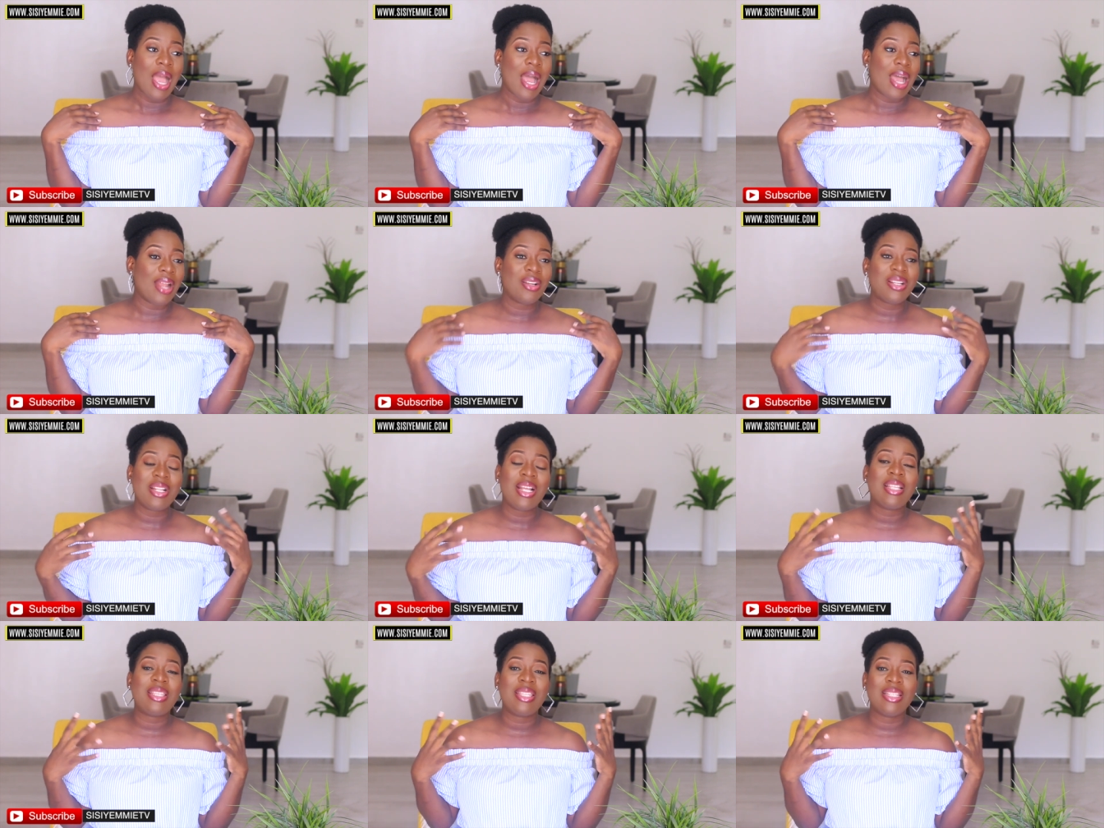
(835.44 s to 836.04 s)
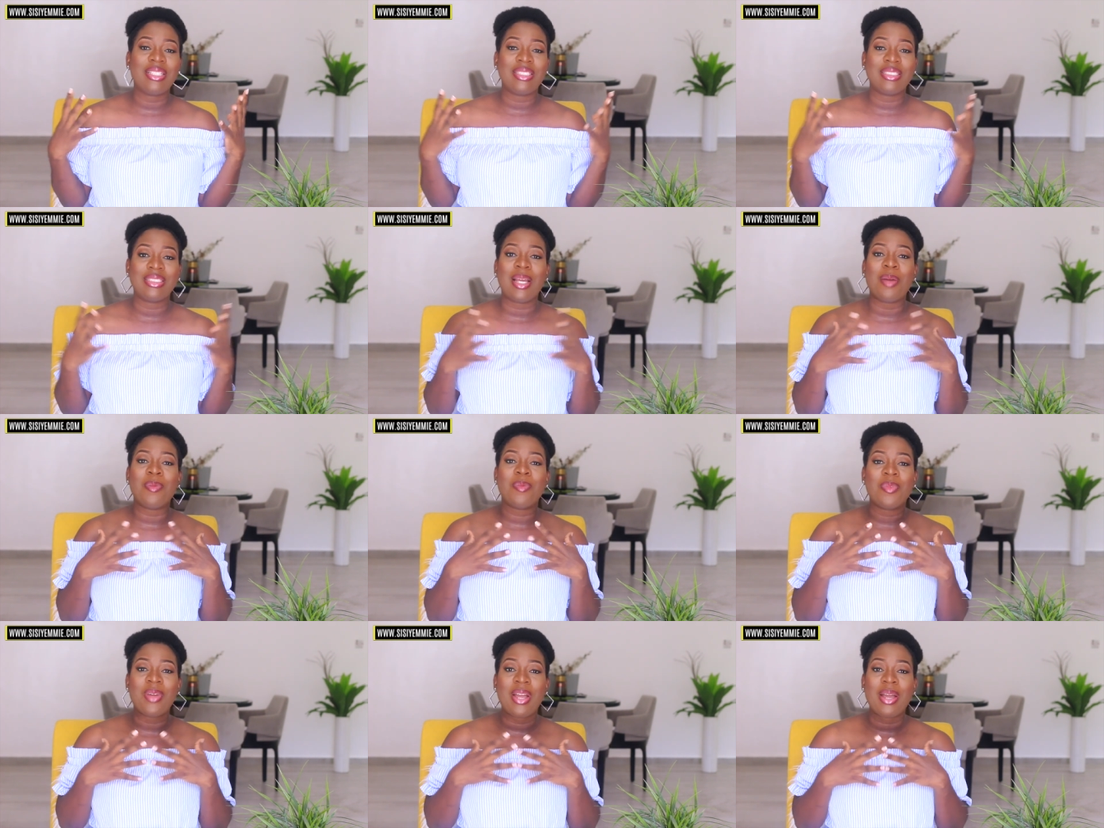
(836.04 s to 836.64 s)
another thing is
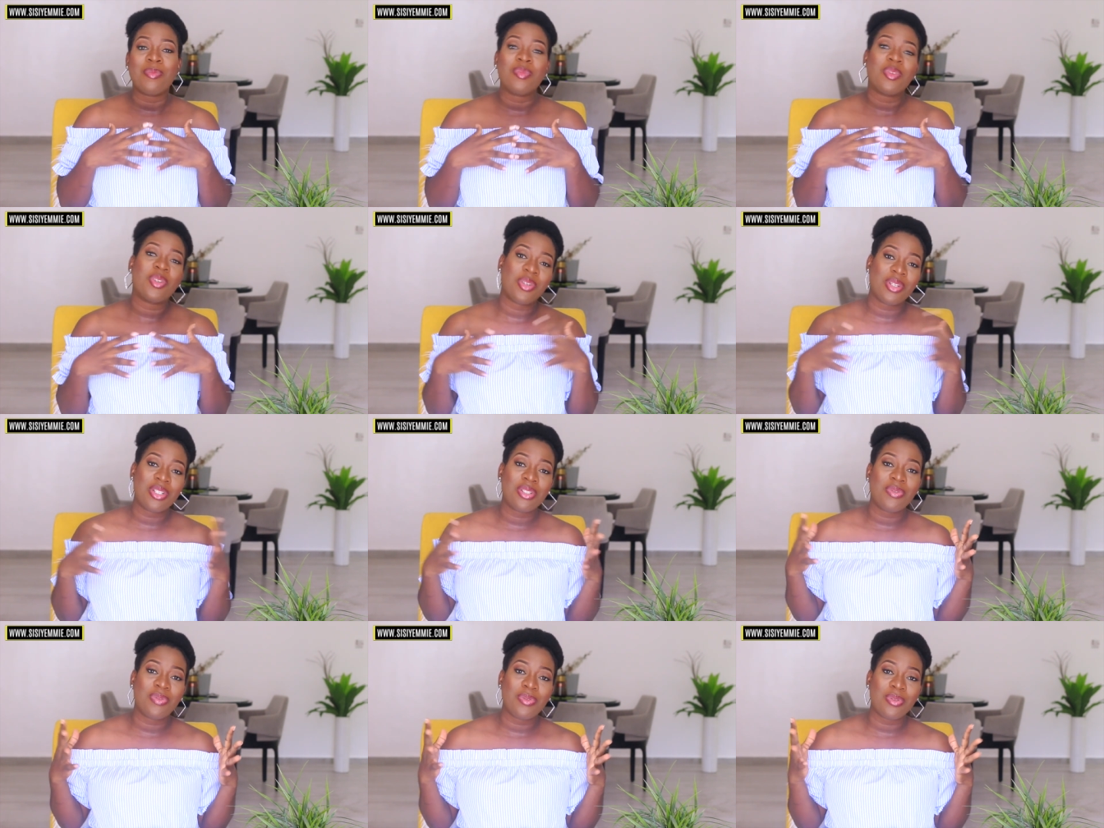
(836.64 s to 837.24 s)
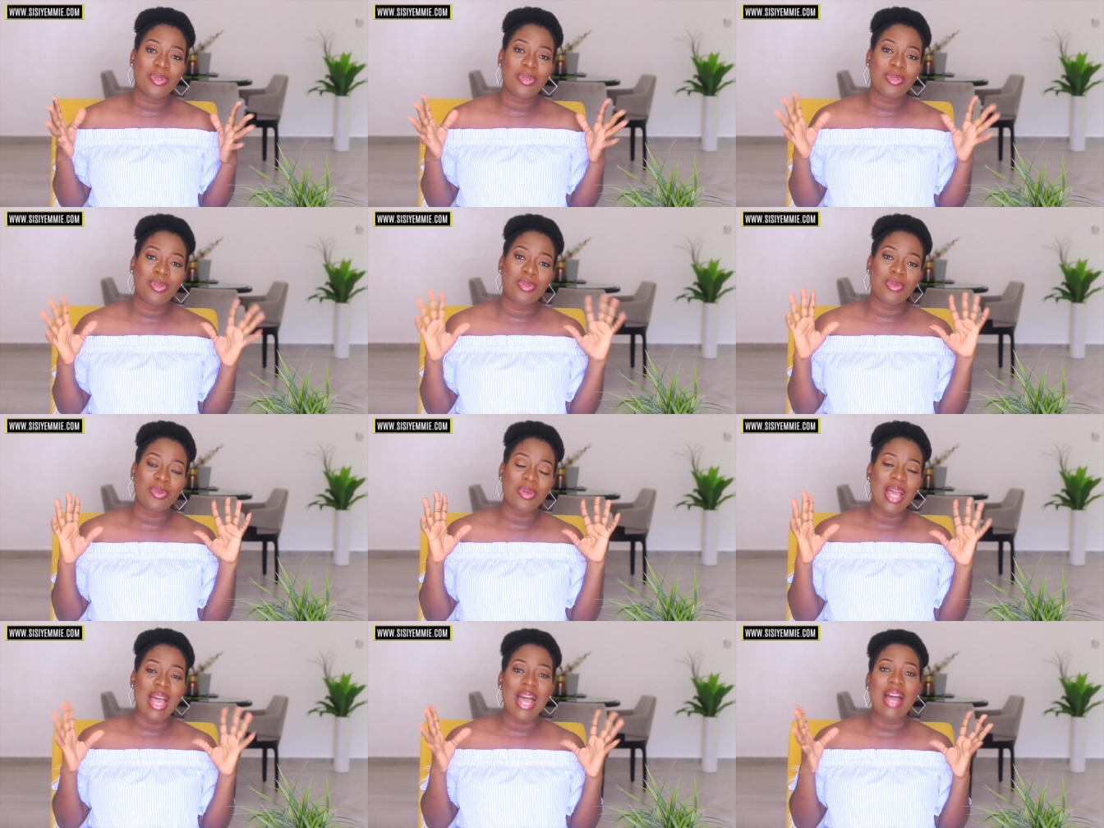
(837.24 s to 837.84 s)
I'm grateful
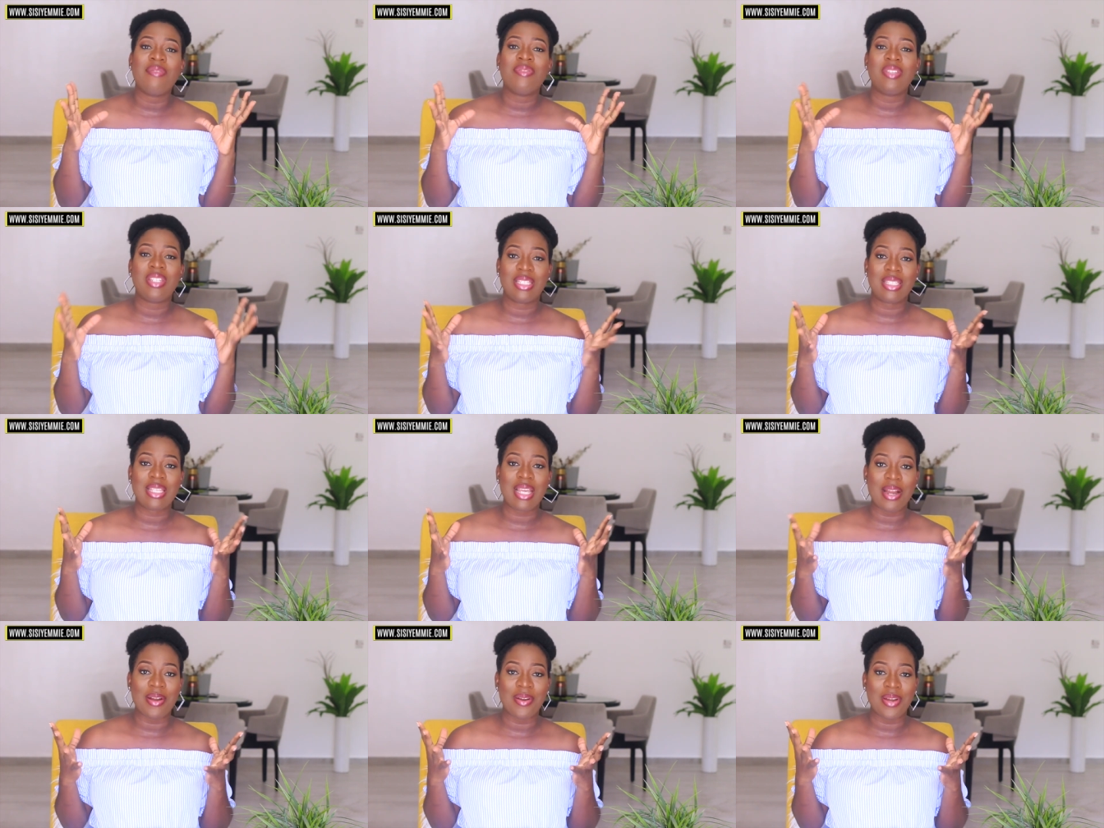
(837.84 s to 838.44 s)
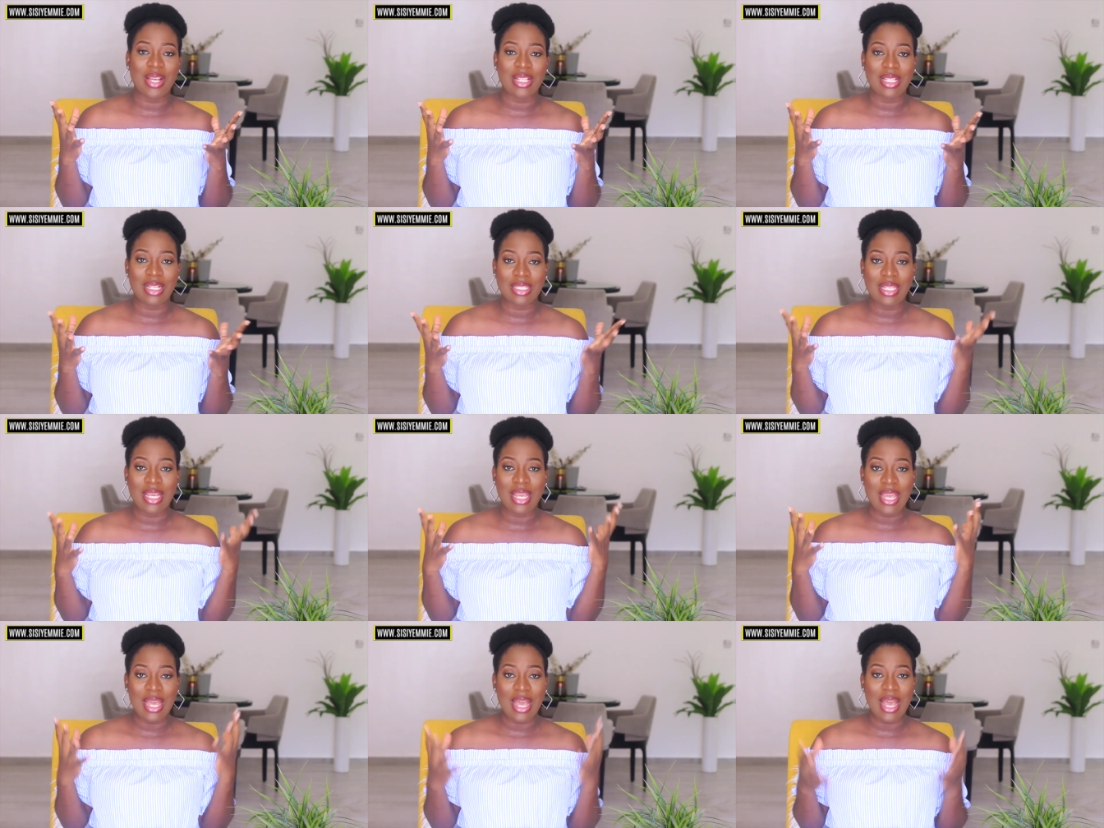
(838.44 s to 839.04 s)
to have this career that
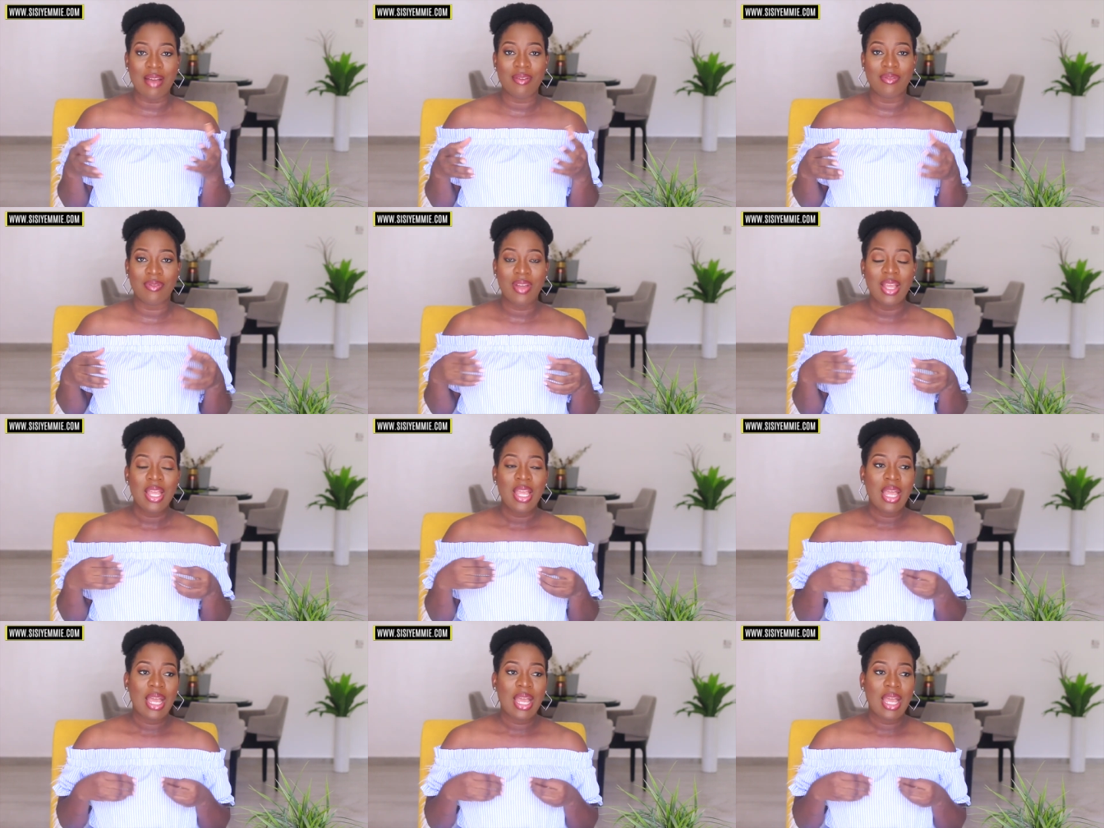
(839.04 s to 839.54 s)
I have